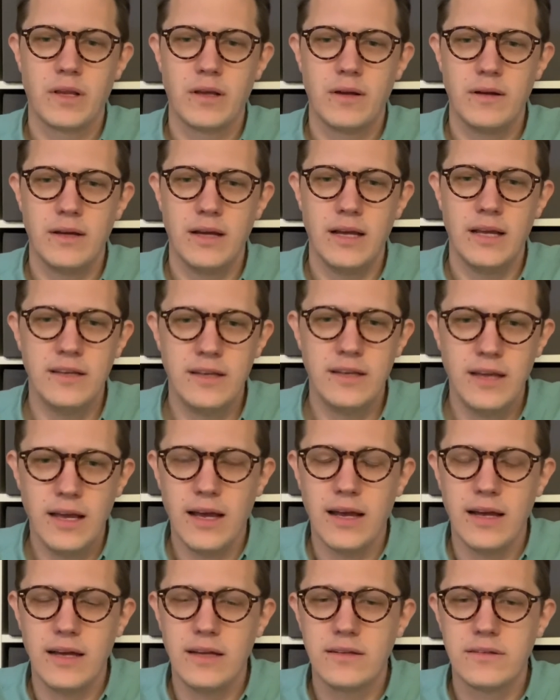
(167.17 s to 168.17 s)
and
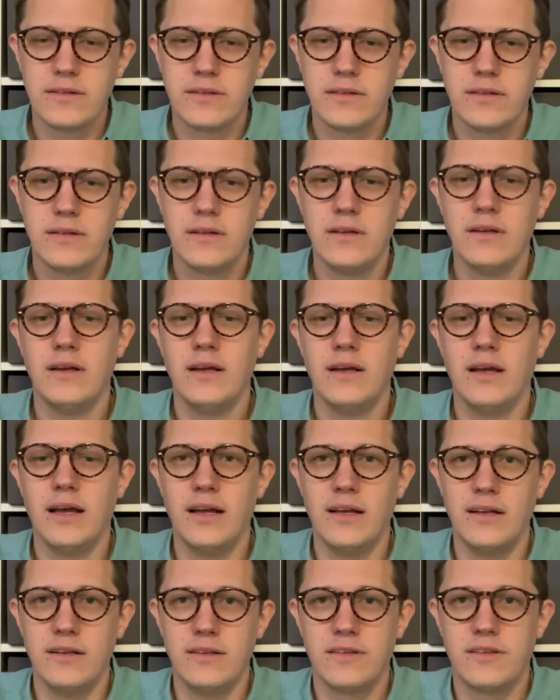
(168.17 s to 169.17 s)
yet,
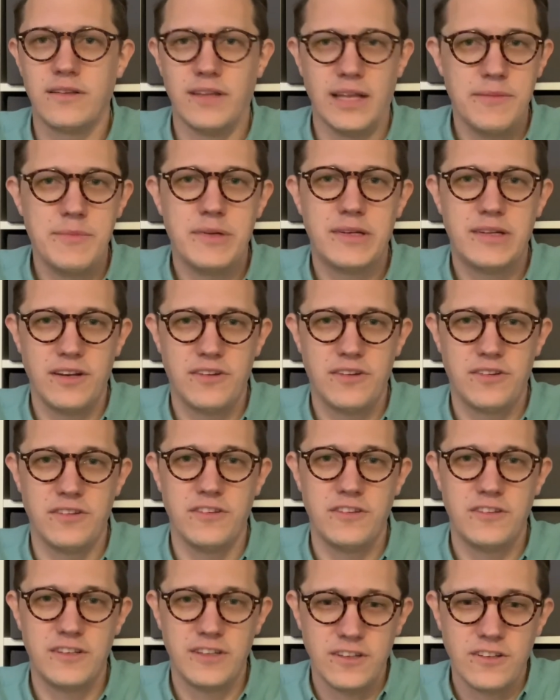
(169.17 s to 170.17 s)
as Lamentation
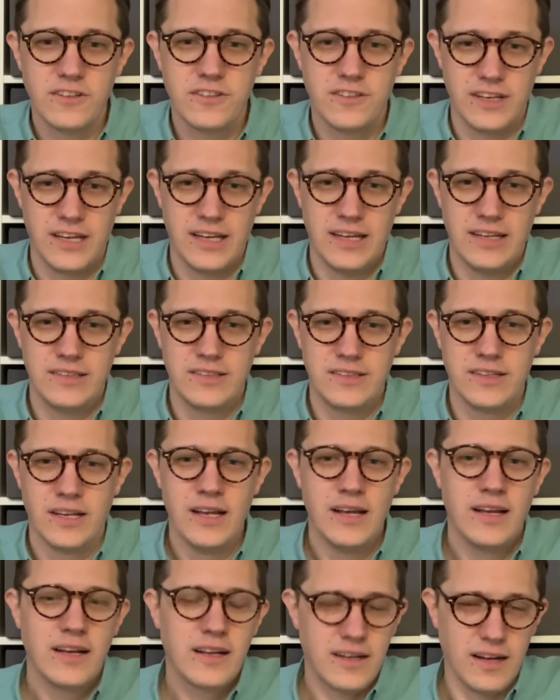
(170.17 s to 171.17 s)
still says,
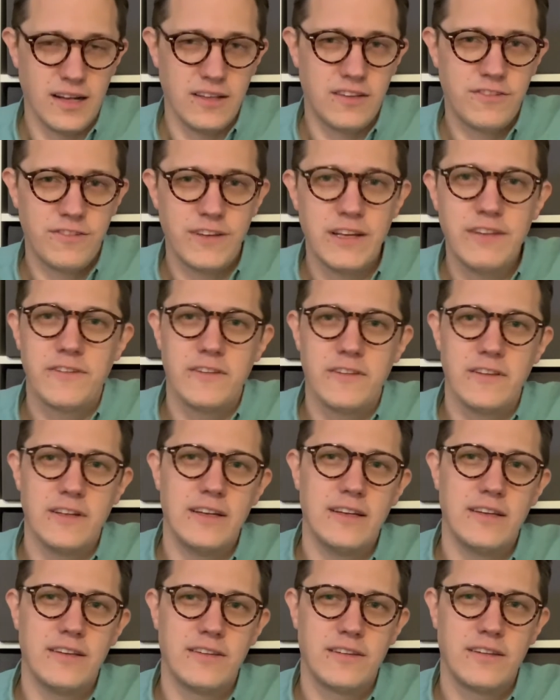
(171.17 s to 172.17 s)
God's
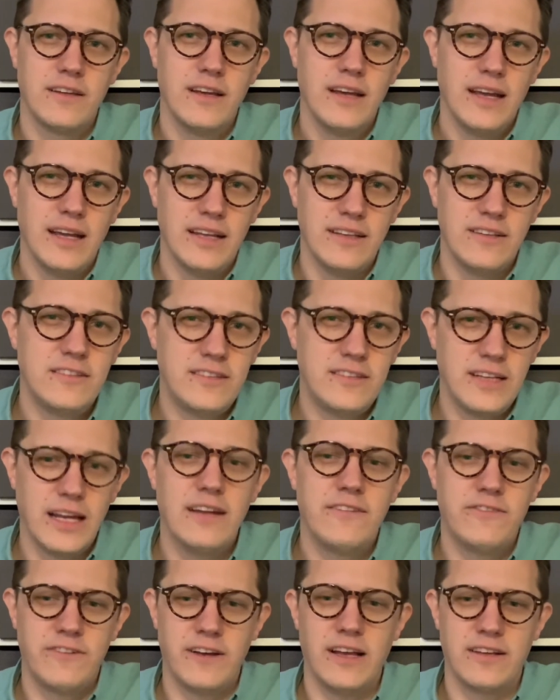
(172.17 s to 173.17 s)
faithfulness and
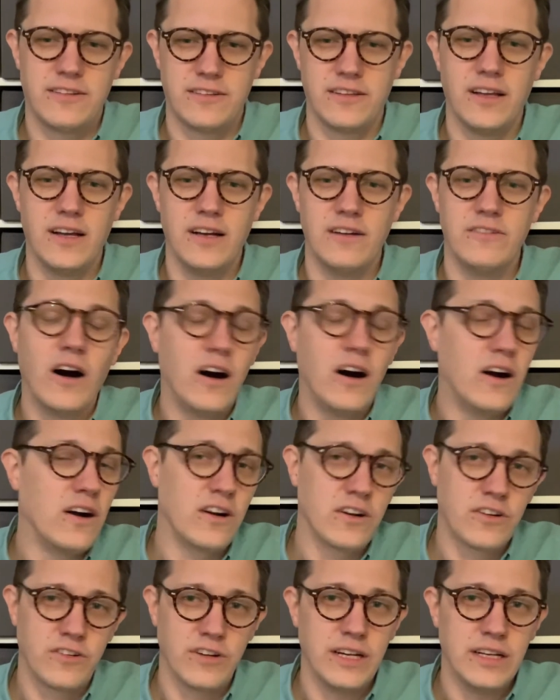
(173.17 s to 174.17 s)
steadfast love are
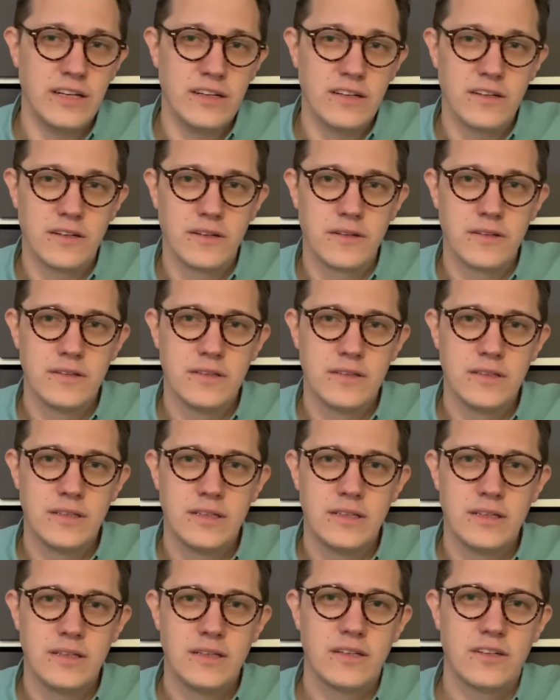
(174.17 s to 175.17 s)
greater.
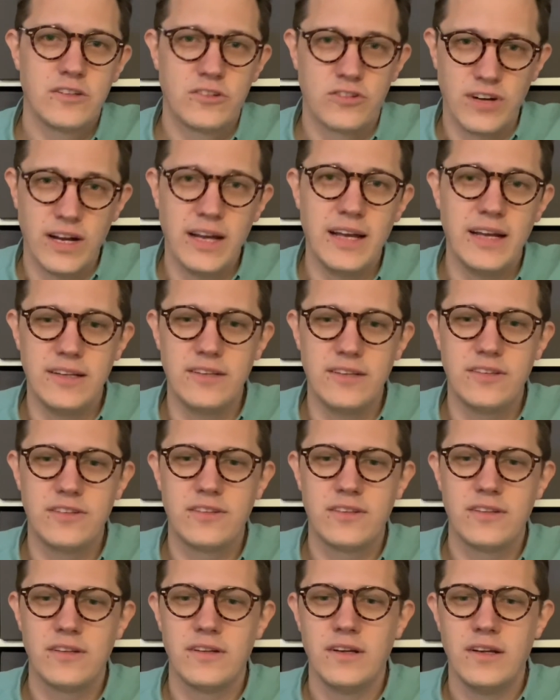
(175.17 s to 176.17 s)
Grace
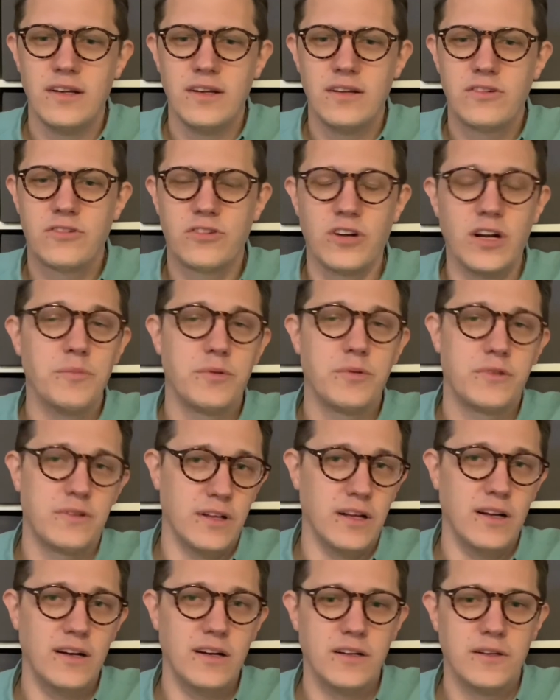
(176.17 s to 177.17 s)
trumps
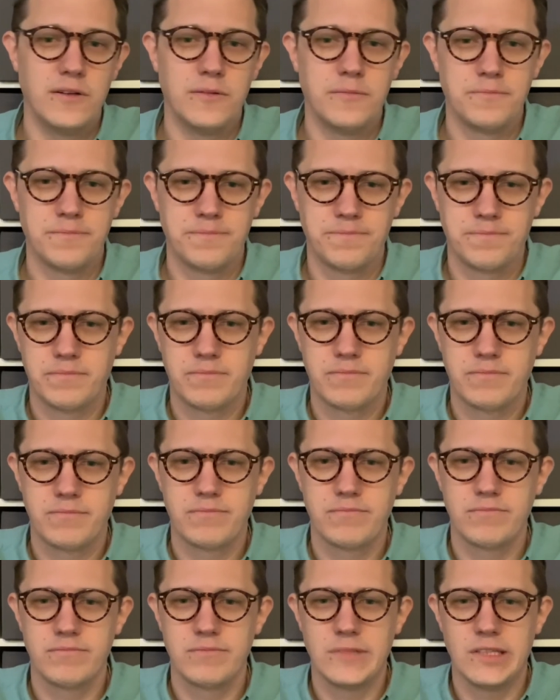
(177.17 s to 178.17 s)
law.
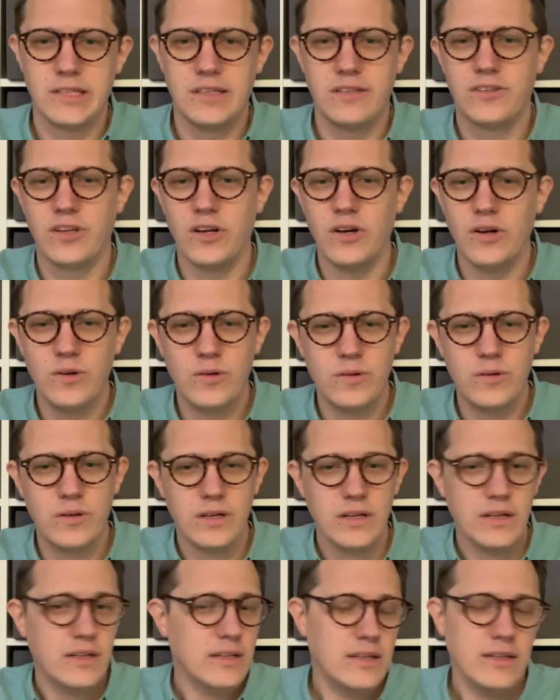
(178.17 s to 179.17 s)
And so
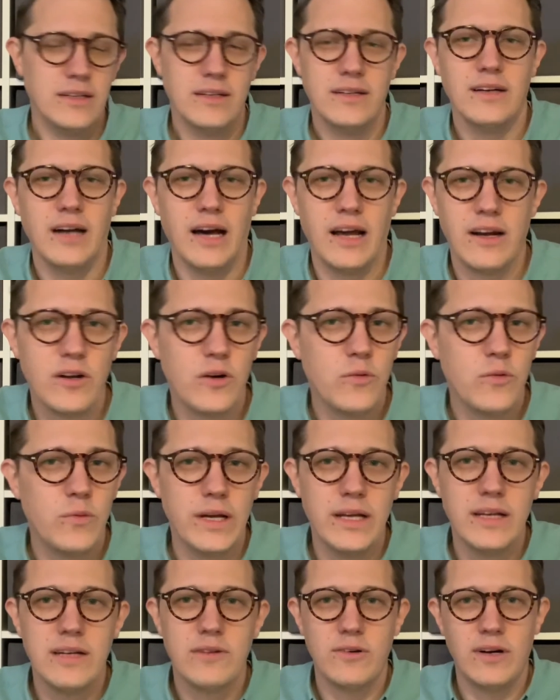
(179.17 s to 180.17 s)
I don't know
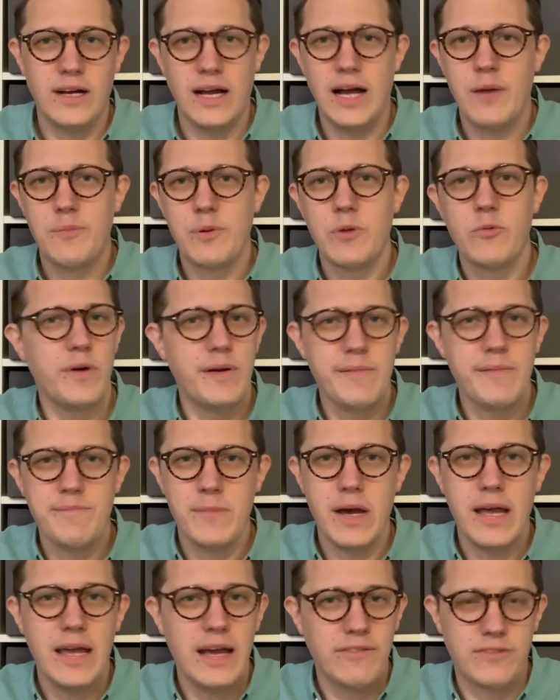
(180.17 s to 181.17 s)
when it will happen. We
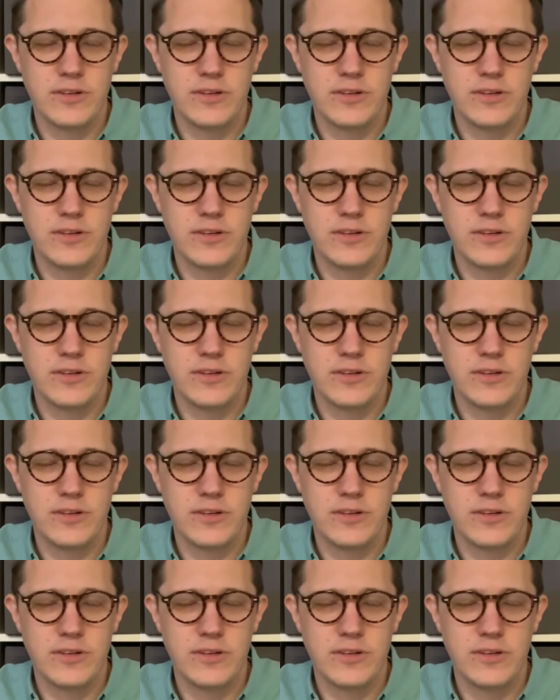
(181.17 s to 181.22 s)
may have to